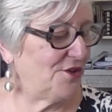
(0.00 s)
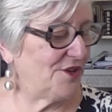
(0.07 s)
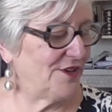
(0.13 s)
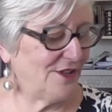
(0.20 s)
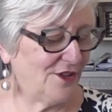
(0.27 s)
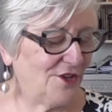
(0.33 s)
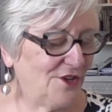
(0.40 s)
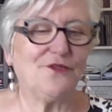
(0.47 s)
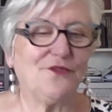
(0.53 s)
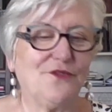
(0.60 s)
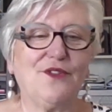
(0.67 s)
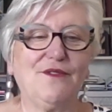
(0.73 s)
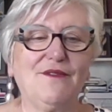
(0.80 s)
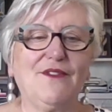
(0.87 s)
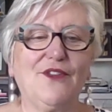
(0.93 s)
a lot of
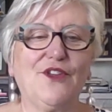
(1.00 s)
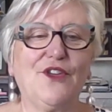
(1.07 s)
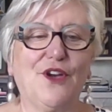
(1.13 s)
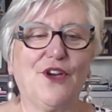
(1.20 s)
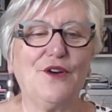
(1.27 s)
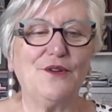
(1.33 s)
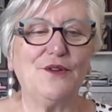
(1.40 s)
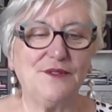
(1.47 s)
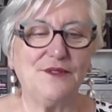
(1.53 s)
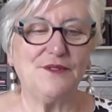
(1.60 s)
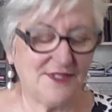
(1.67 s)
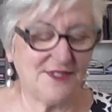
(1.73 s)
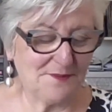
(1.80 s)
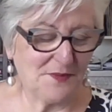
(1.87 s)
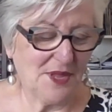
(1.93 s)

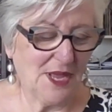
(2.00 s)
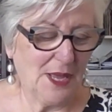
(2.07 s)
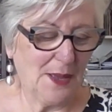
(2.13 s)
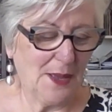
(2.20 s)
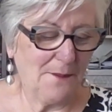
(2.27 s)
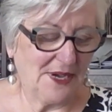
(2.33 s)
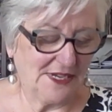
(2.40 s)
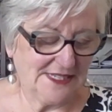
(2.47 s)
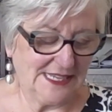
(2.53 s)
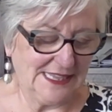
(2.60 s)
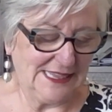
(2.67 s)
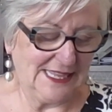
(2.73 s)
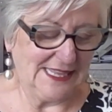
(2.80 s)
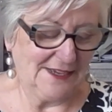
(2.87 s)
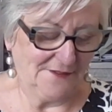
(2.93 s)
codes. But he
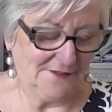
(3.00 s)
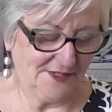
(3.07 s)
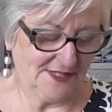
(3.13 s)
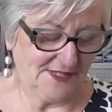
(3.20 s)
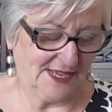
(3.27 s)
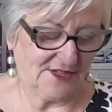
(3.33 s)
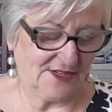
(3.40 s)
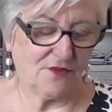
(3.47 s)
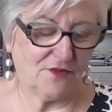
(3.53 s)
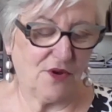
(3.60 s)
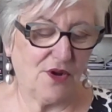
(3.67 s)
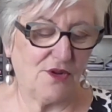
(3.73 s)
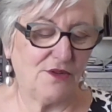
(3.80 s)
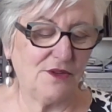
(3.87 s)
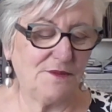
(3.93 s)
left that
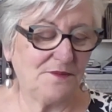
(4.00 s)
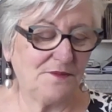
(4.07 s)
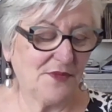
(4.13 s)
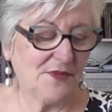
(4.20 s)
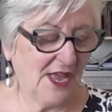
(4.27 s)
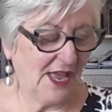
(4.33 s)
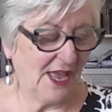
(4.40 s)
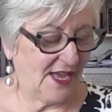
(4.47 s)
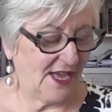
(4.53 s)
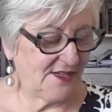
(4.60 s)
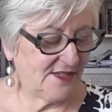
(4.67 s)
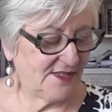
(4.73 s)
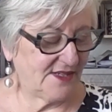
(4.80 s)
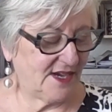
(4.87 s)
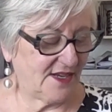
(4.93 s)
role and
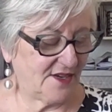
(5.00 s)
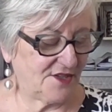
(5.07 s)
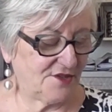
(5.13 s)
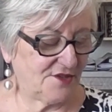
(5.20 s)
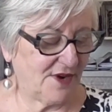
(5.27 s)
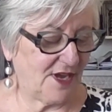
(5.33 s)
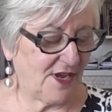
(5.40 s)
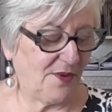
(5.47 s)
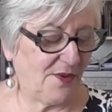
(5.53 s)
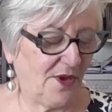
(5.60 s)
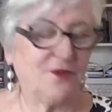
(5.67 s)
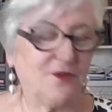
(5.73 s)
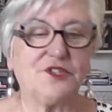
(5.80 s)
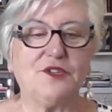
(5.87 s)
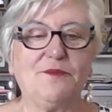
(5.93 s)
decided to write
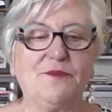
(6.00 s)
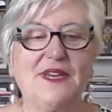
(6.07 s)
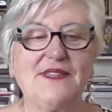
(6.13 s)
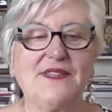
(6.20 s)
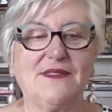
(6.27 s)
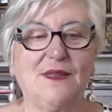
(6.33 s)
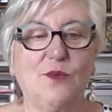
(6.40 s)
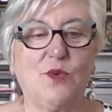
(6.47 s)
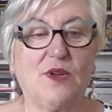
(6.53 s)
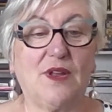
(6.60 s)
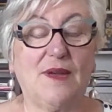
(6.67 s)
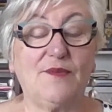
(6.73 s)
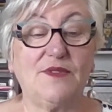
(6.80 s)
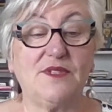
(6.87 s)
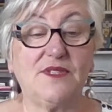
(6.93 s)
poetry. Basically, what
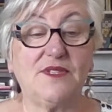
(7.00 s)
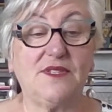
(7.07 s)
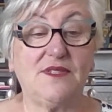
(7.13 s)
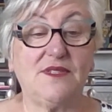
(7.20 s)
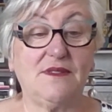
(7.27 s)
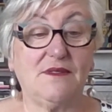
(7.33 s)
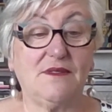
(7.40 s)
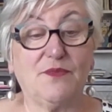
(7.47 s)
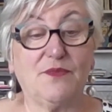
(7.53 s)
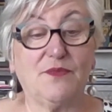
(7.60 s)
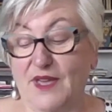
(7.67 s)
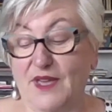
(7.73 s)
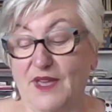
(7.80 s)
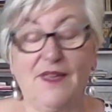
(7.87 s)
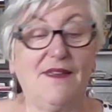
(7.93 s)
happened is
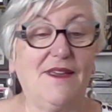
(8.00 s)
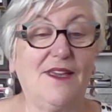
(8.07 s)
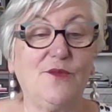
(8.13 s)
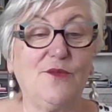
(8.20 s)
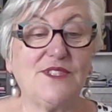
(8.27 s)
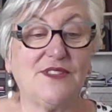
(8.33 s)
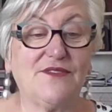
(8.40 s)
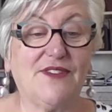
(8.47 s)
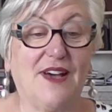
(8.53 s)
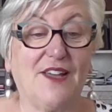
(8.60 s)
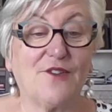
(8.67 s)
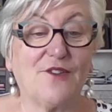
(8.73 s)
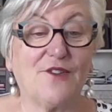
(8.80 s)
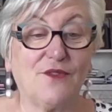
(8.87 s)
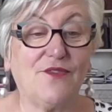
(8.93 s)
he was the
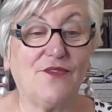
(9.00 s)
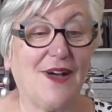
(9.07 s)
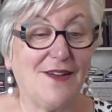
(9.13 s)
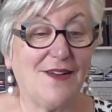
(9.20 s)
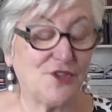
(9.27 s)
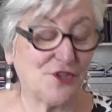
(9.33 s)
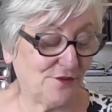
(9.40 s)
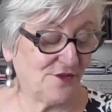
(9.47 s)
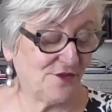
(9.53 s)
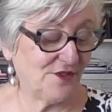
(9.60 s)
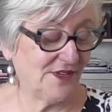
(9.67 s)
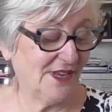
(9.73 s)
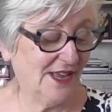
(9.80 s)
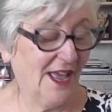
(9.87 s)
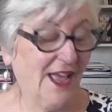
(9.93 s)
father of five
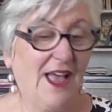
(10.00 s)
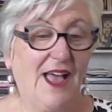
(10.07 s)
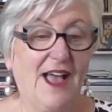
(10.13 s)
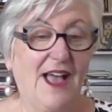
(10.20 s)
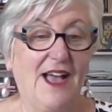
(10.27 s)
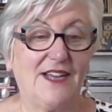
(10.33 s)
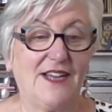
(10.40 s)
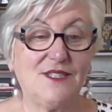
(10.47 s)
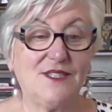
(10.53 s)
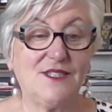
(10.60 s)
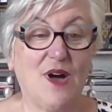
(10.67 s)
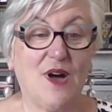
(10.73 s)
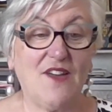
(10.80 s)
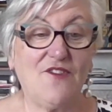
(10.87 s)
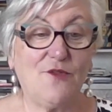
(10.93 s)
children, and his
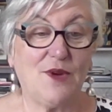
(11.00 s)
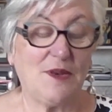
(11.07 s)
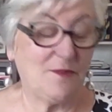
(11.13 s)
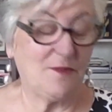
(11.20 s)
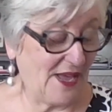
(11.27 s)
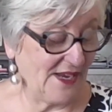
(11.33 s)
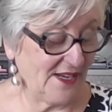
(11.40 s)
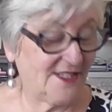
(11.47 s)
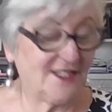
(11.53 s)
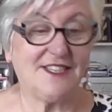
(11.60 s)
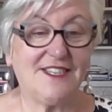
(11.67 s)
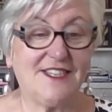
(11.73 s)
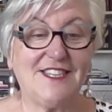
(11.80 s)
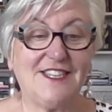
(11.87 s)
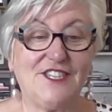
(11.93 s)
wife went back
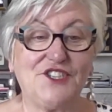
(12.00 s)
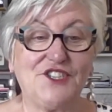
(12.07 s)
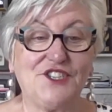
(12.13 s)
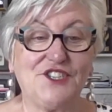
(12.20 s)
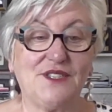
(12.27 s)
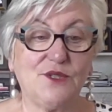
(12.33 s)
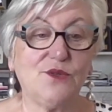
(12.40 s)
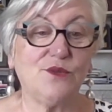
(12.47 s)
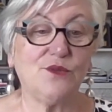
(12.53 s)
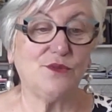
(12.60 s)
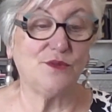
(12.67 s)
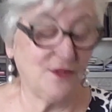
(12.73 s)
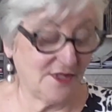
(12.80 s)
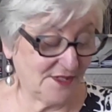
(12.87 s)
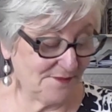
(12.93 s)
to teaching
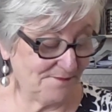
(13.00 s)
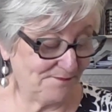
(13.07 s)
schools,